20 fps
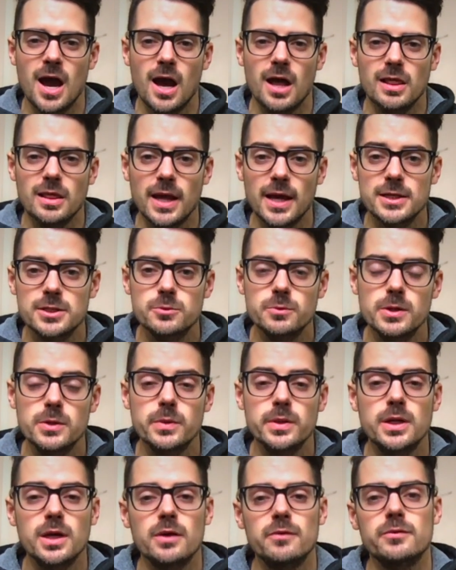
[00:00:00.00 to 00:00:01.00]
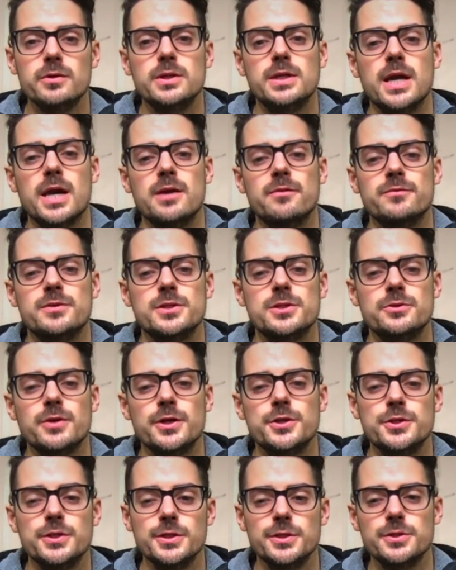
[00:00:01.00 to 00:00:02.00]
Last week we covered canvas
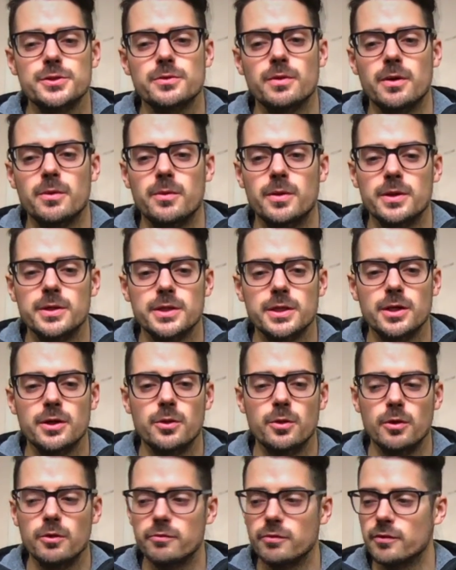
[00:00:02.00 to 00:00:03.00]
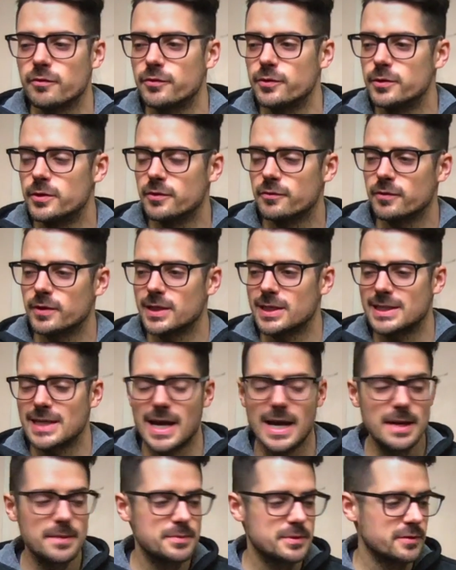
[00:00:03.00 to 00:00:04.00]
stretching, so I wanted to go over a few different
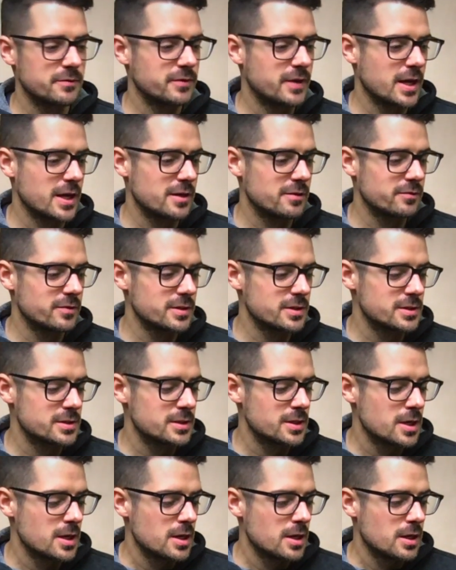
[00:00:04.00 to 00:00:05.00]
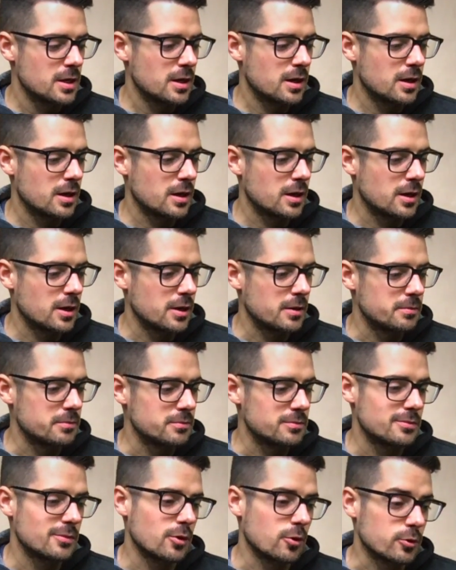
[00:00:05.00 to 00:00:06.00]
types of canvas,
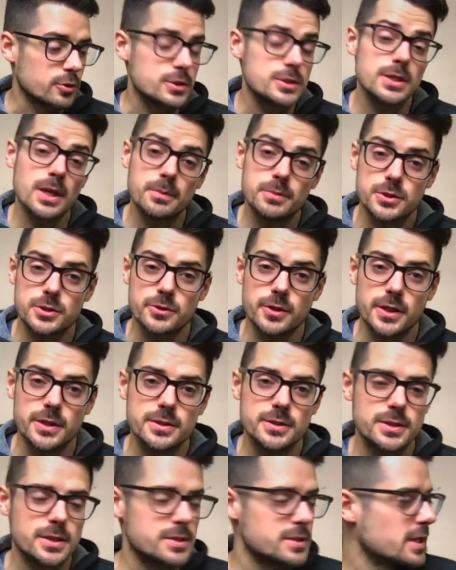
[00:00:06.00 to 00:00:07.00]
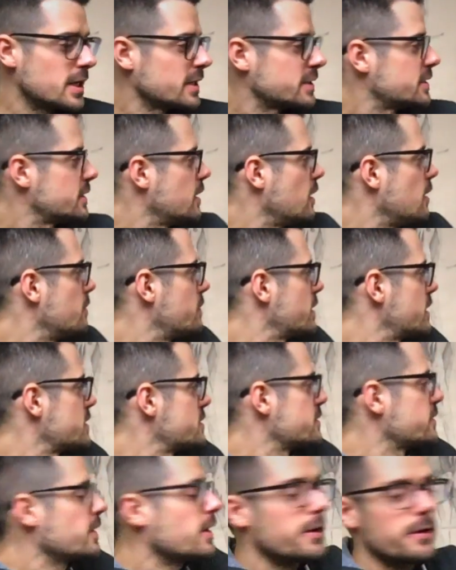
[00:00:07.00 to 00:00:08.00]
or substrates, as I like to call them, because
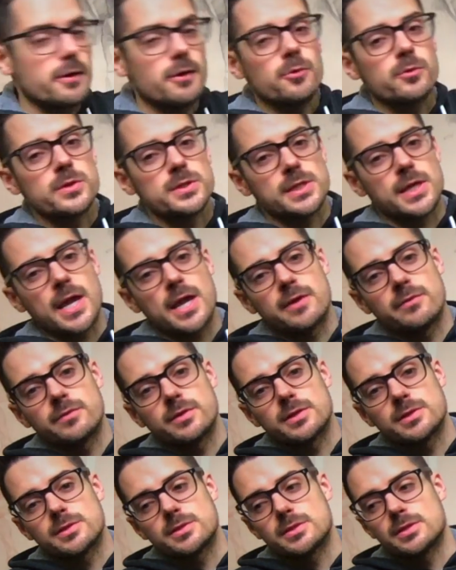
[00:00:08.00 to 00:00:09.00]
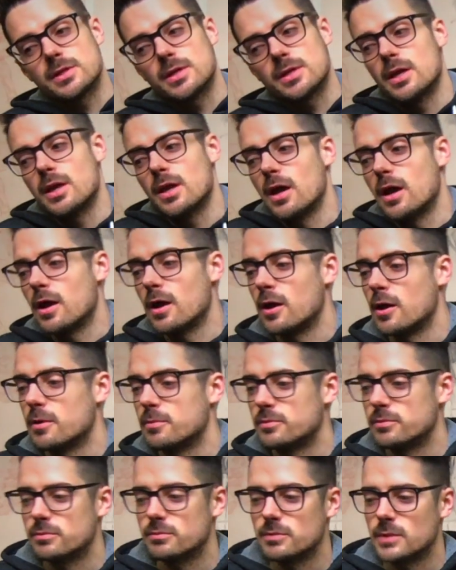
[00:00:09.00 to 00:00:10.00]
they're not always canvas.
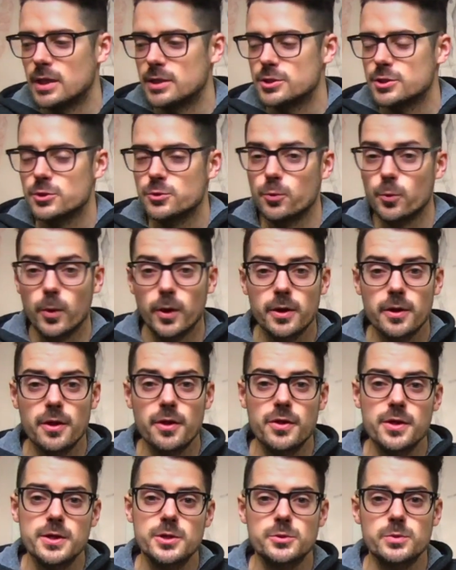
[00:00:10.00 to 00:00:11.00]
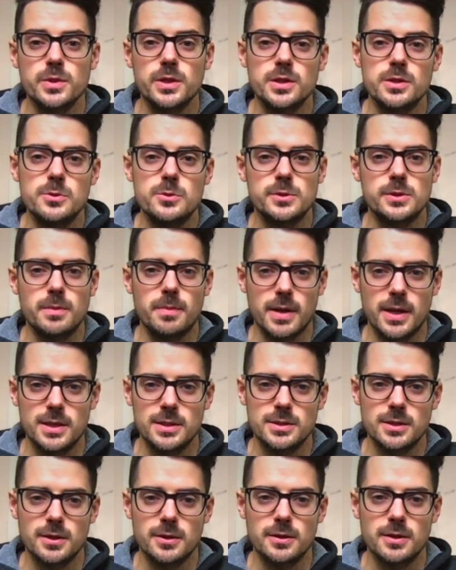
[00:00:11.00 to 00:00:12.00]
That's just one of the things we can use to paint
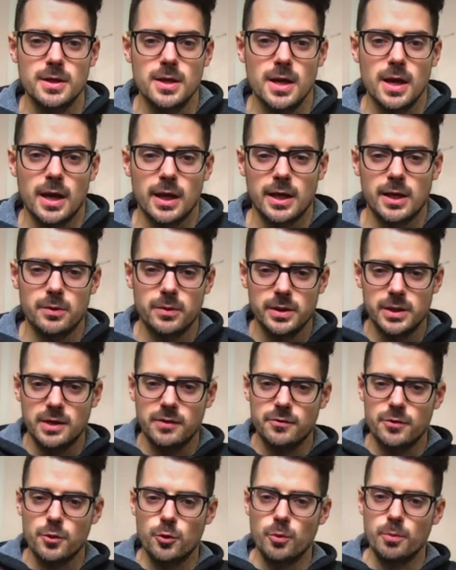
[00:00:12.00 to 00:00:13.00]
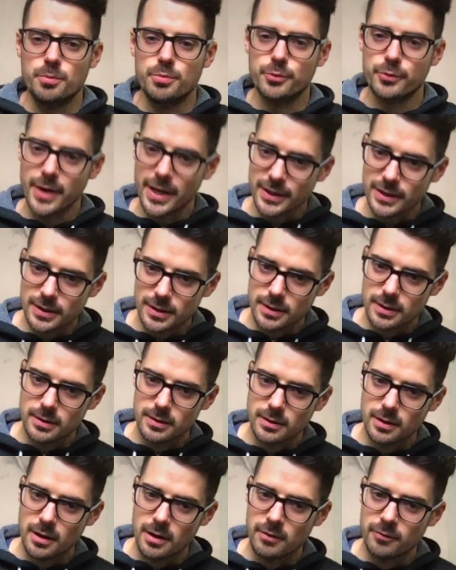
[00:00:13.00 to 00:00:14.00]
on. I kind of want to cover the whole breadth
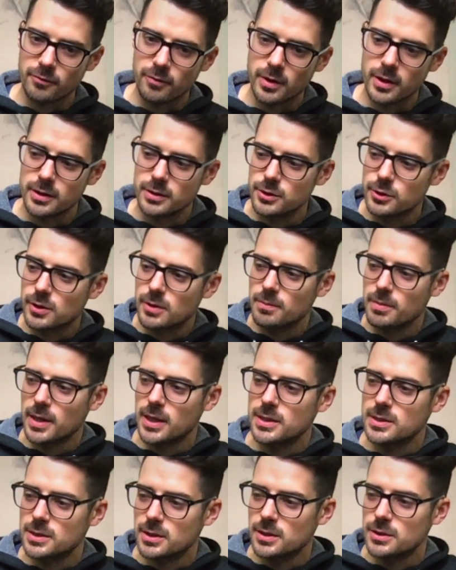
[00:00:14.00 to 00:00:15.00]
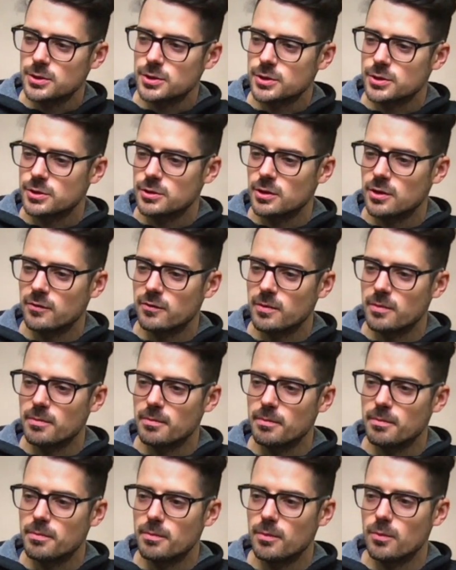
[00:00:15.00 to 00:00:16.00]
of what you can paint on, just so you have a
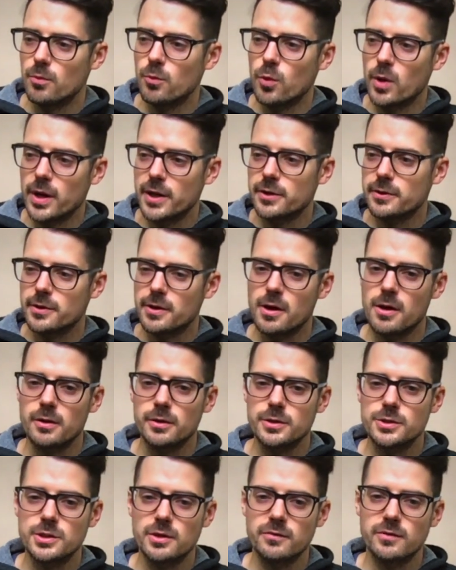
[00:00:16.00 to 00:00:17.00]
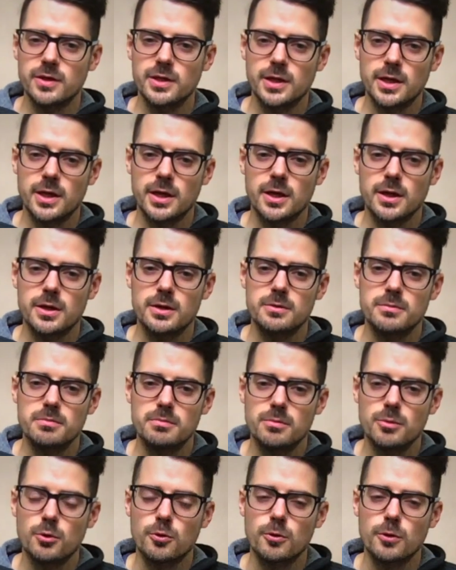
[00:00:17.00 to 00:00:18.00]
wider knowledge of it and
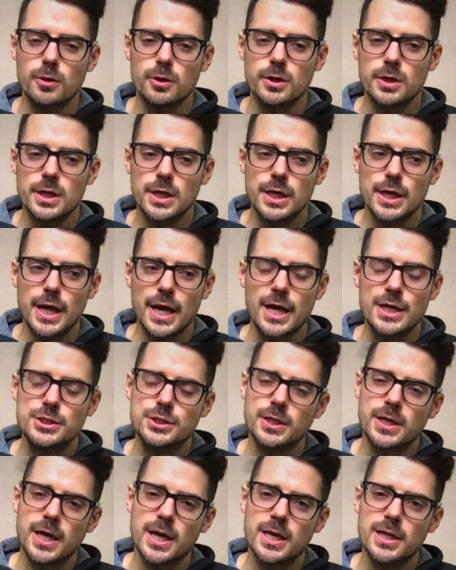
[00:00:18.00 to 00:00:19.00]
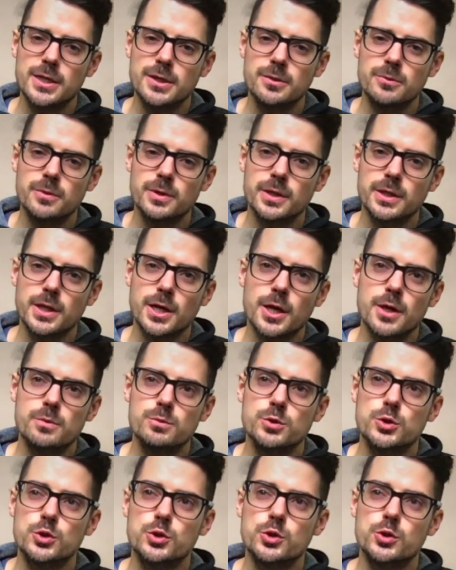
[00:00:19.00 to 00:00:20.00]
more educated when it
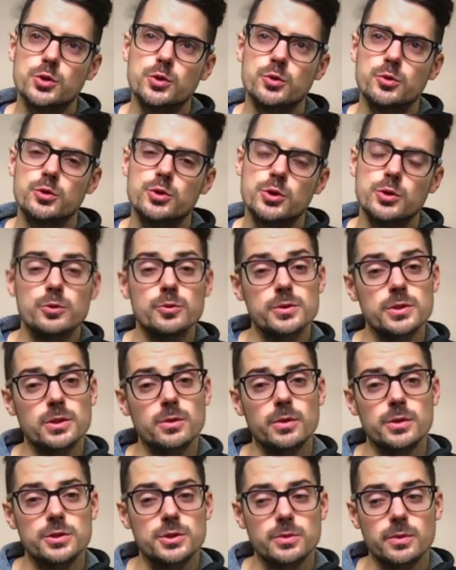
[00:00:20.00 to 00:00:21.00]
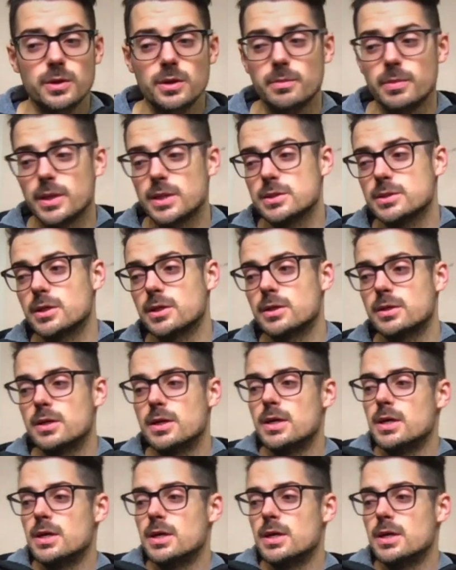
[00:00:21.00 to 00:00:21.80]
comes to choosing what you want to paint on.